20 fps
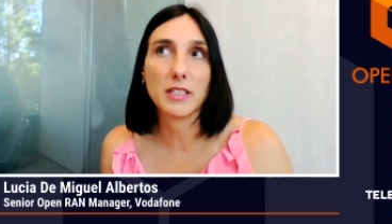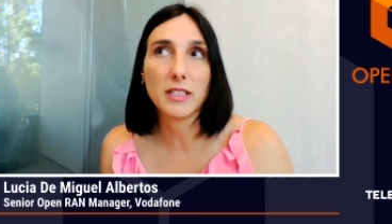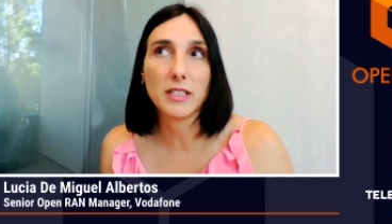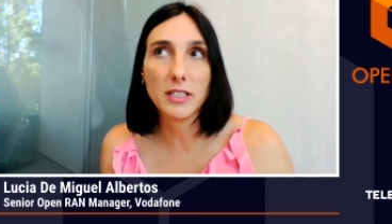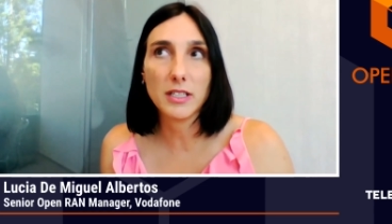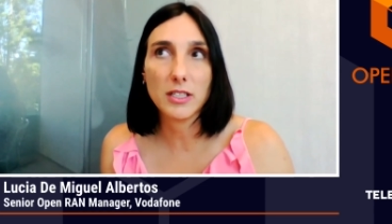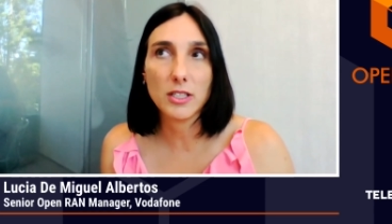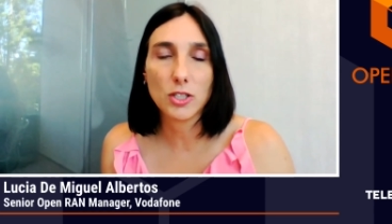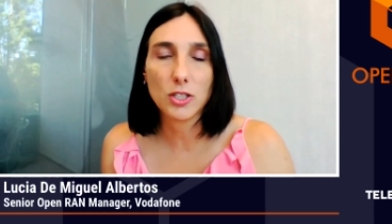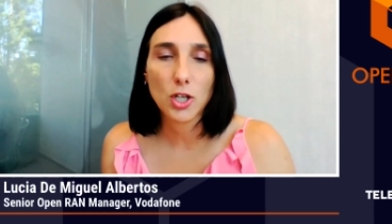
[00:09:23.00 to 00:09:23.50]

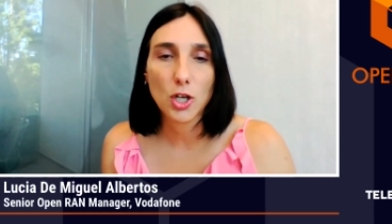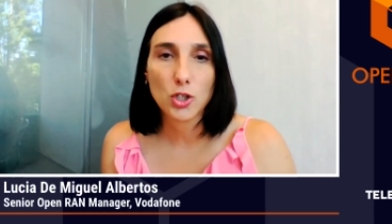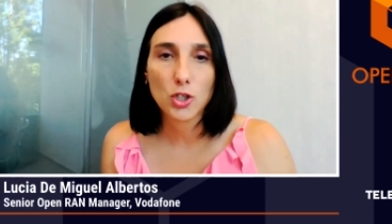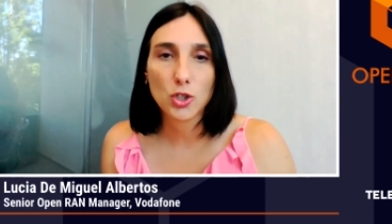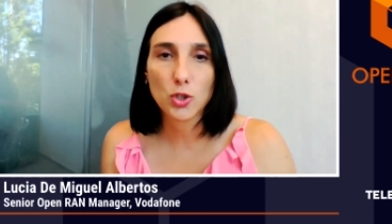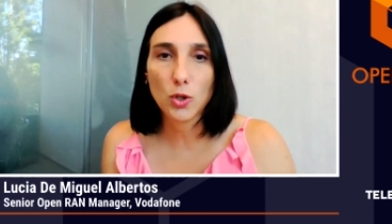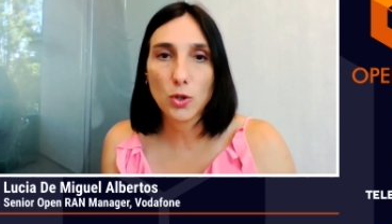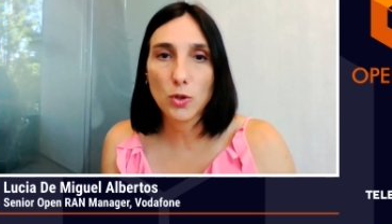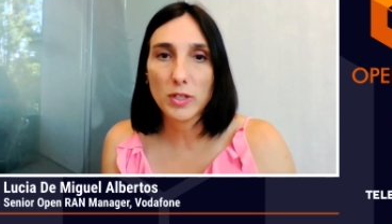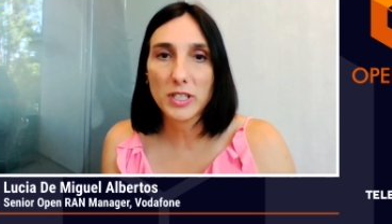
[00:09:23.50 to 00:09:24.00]
keys,
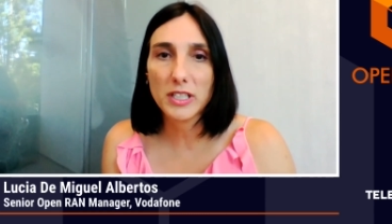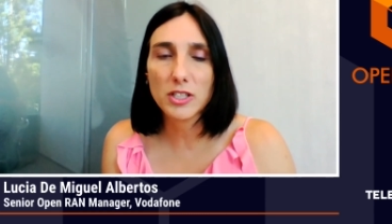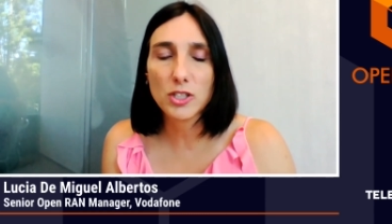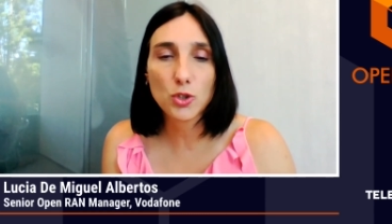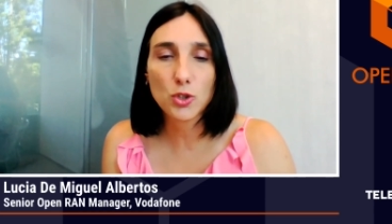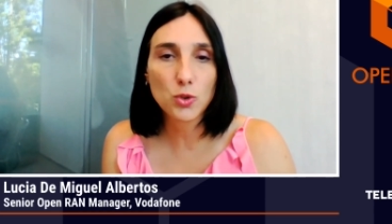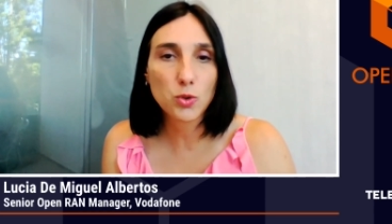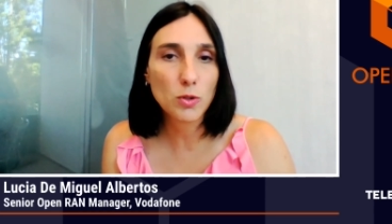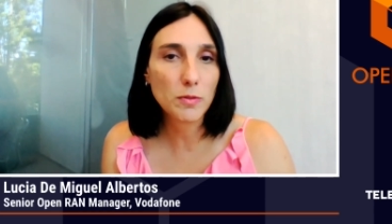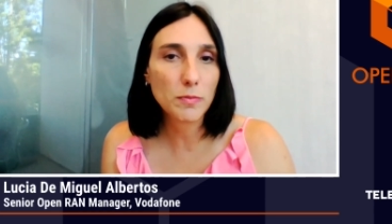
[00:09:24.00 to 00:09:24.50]
So it
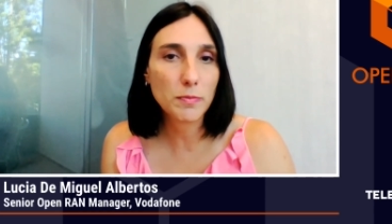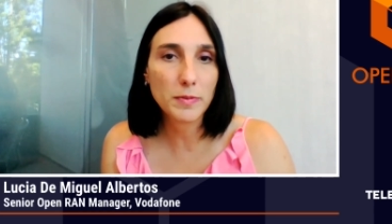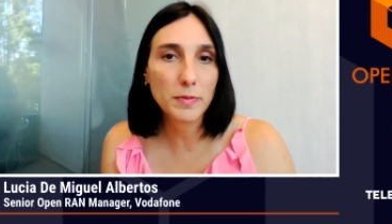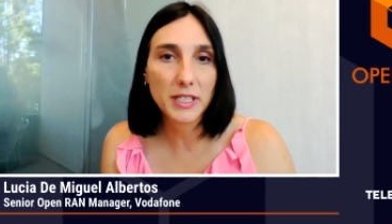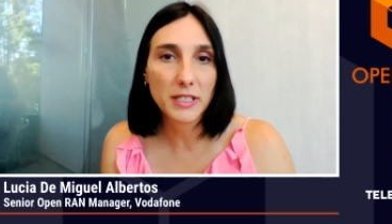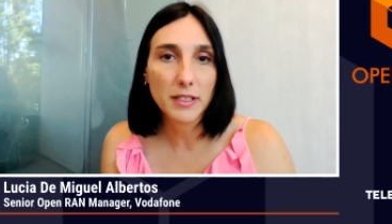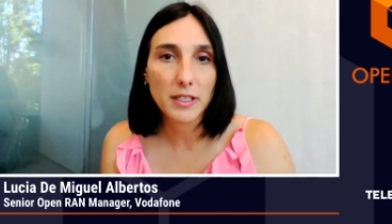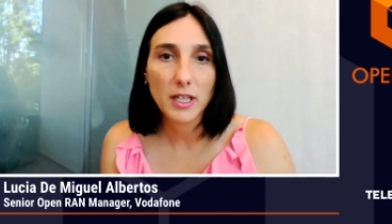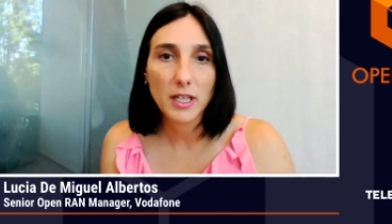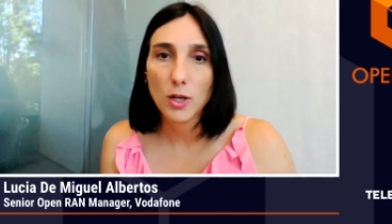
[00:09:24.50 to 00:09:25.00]
should
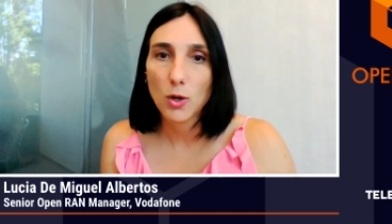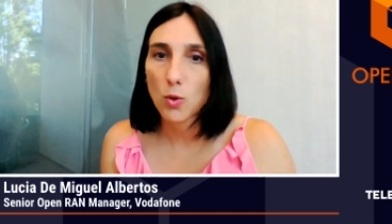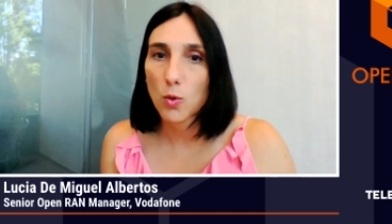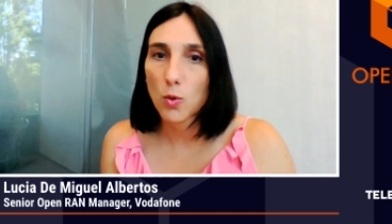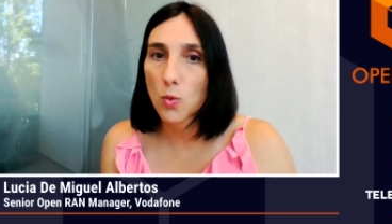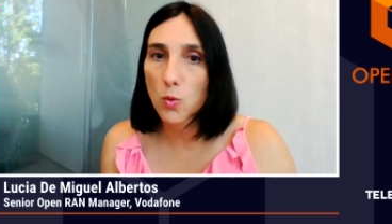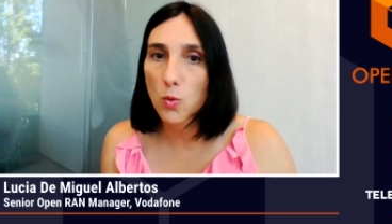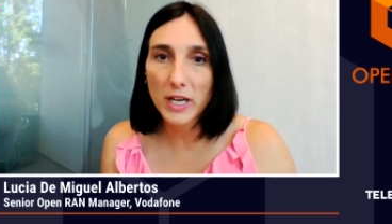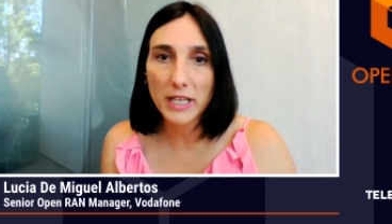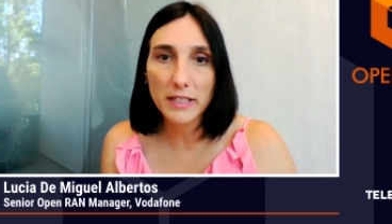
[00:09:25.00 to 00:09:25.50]
be
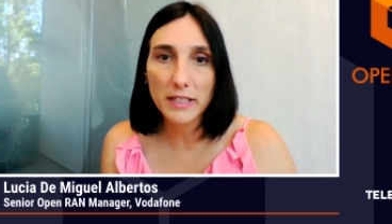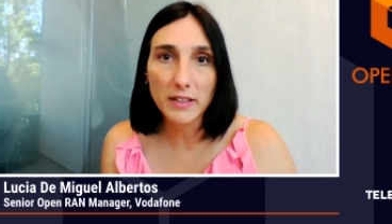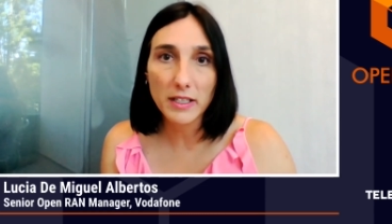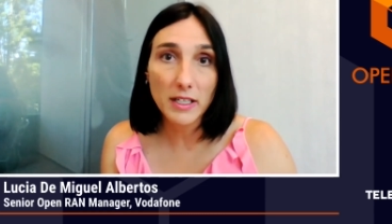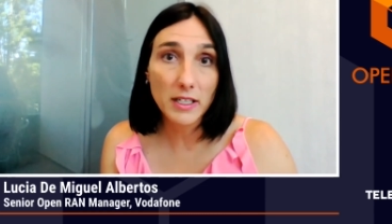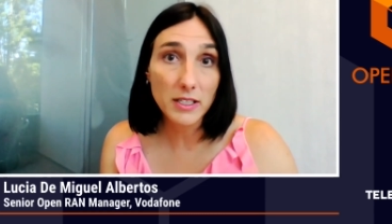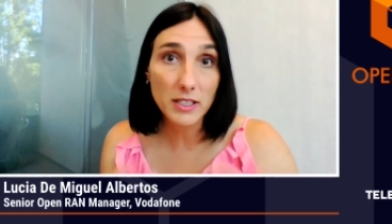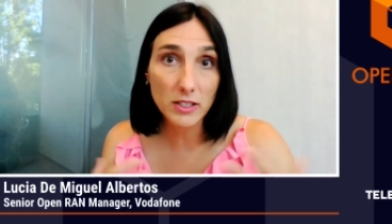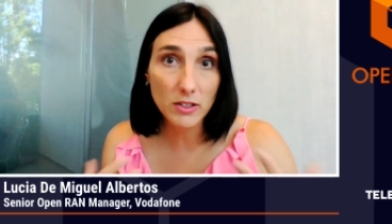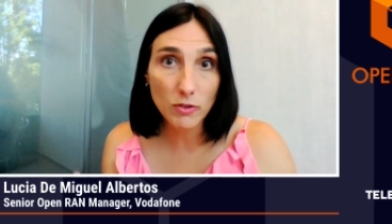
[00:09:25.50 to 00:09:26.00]

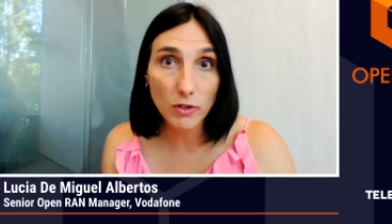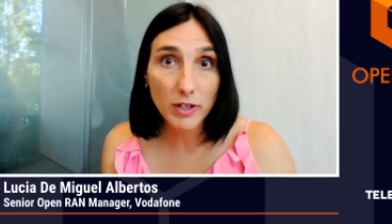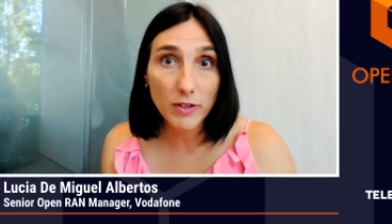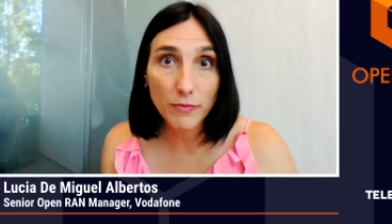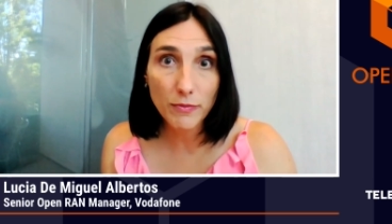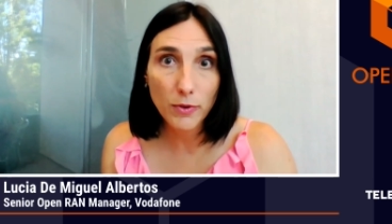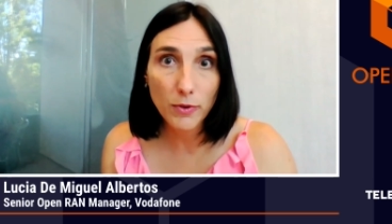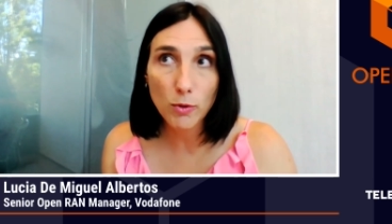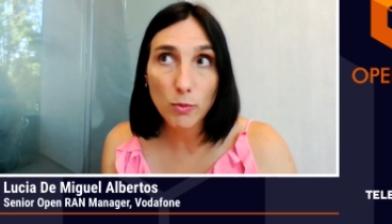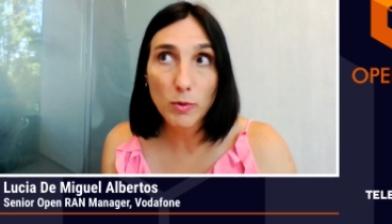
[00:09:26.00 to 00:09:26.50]
quite
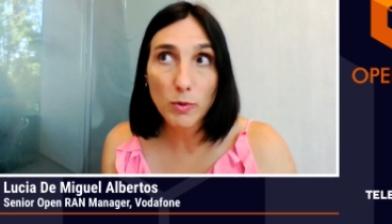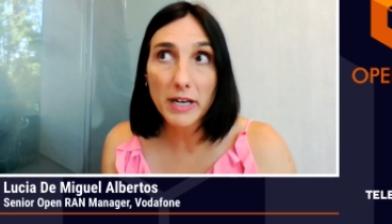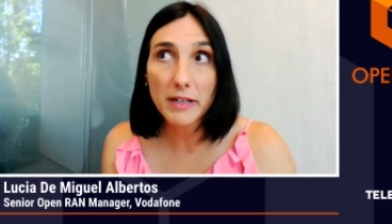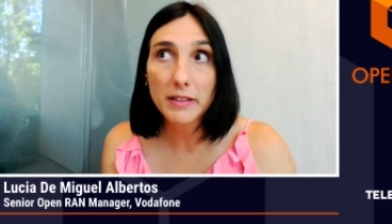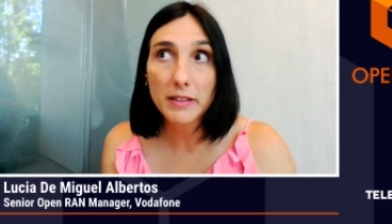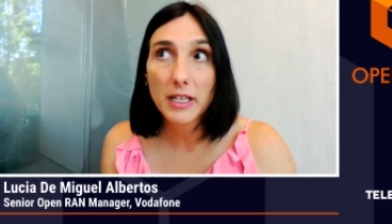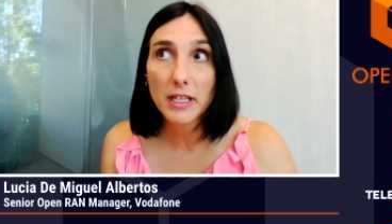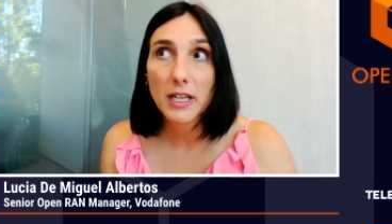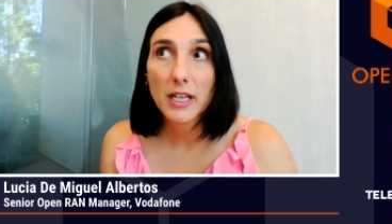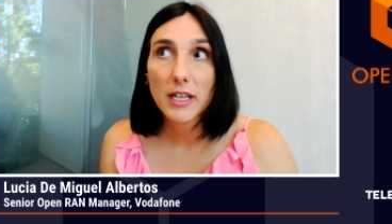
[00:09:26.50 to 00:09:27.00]
straightforward